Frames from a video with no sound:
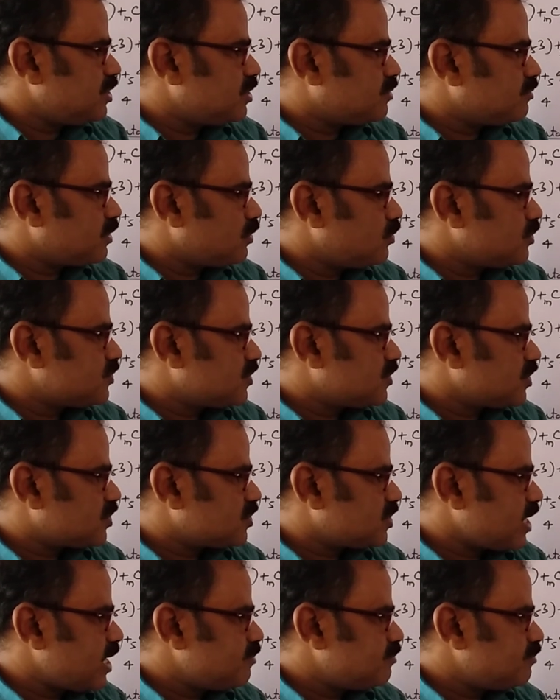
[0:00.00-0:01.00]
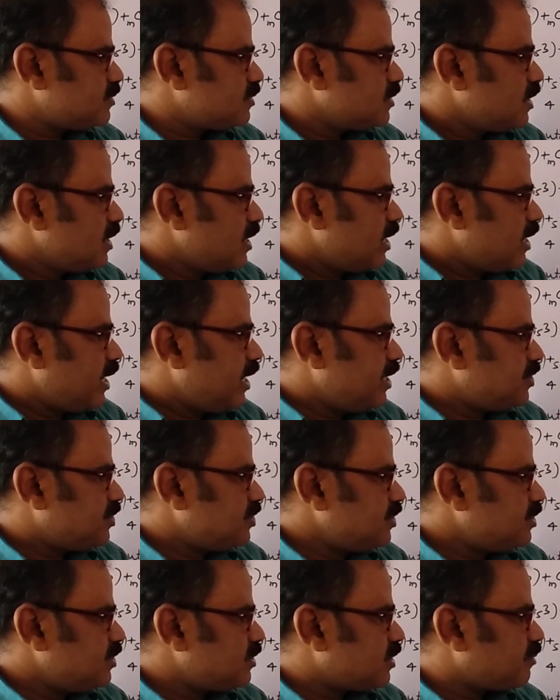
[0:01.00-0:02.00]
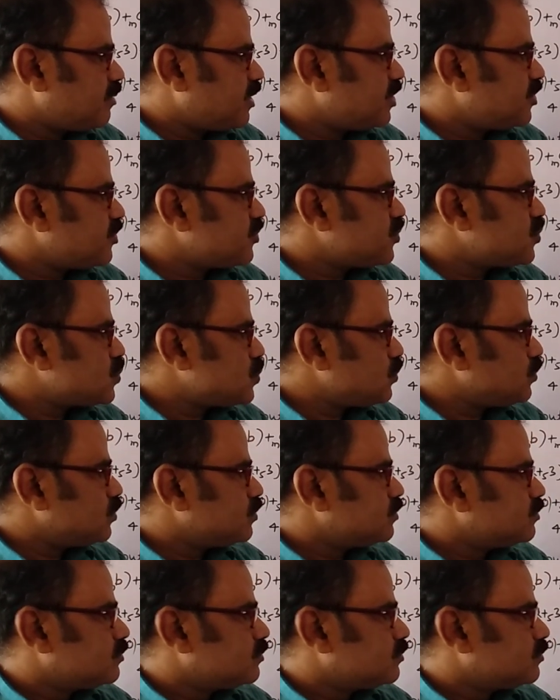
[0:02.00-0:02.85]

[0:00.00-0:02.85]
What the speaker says: it will go 6 times, 18, remainder is 2.